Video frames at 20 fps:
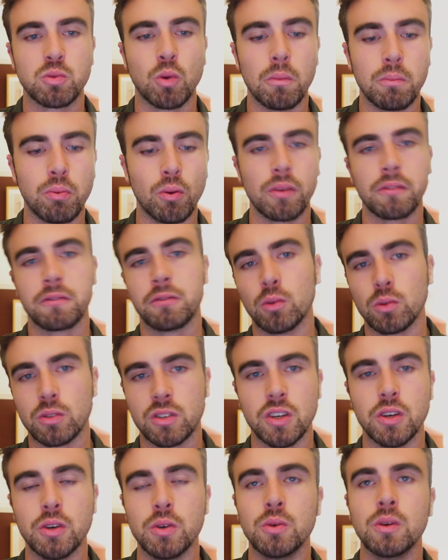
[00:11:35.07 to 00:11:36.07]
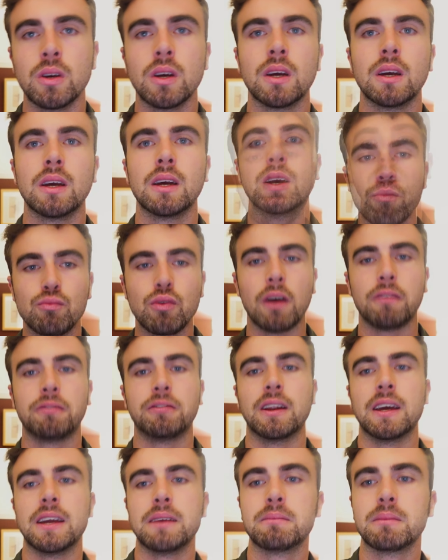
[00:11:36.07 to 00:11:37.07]
1.42,
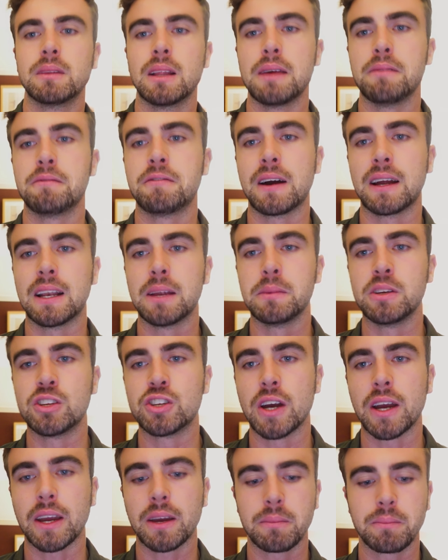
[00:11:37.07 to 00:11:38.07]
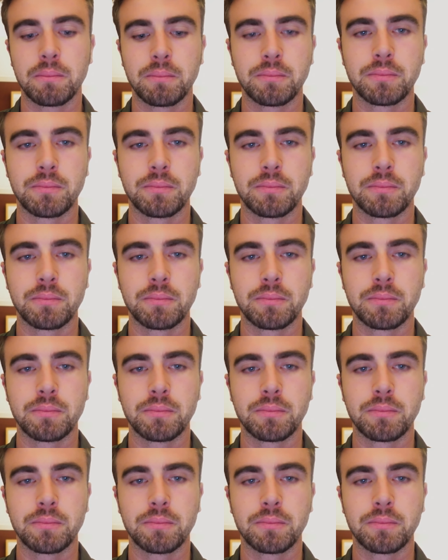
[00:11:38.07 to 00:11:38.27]
roughly. In fact, let me check.